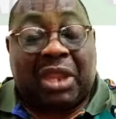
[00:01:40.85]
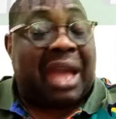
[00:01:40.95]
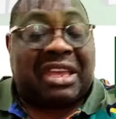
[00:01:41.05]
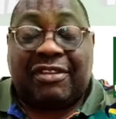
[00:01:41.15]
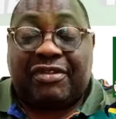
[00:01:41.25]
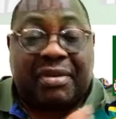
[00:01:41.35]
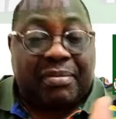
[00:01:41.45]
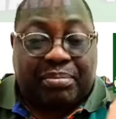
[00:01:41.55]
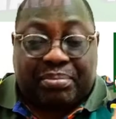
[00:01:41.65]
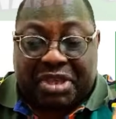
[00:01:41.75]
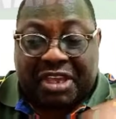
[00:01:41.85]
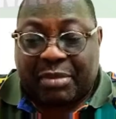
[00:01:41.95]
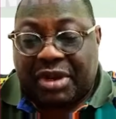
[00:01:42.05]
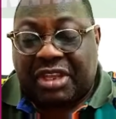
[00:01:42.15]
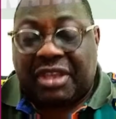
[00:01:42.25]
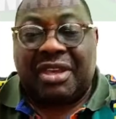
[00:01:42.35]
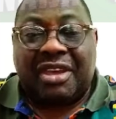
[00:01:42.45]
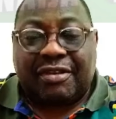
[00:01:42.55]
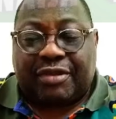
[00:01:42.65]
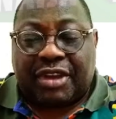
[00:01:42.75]
I gave him big money
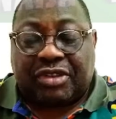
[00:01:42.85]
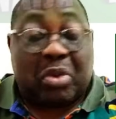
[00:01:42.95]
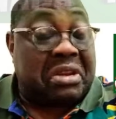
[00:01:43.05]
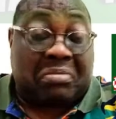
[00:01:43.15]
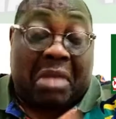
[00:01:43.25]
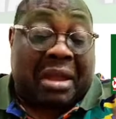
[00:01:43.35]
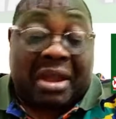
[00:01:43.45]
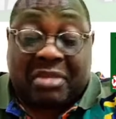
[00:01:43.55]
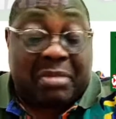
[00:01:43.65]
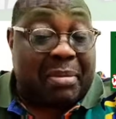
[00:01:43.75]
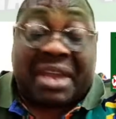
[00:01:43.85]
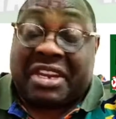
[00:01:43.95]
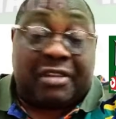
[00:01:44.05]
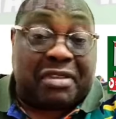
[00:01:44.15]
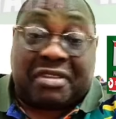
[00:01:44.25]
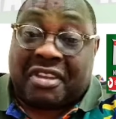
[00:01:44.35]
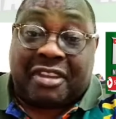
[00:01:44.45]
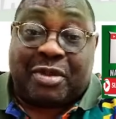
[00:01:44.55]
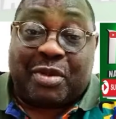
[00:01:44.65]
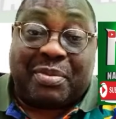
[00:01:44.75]
for his wedding. I can't remember any of these
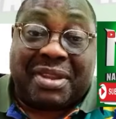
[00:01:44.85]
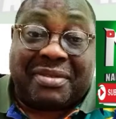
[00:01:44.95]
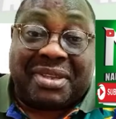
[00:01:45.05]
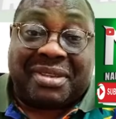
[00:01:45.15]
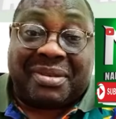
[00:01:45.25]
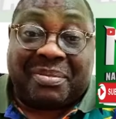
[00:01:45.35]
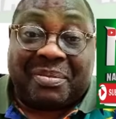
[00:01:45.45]
things. You won't believe it.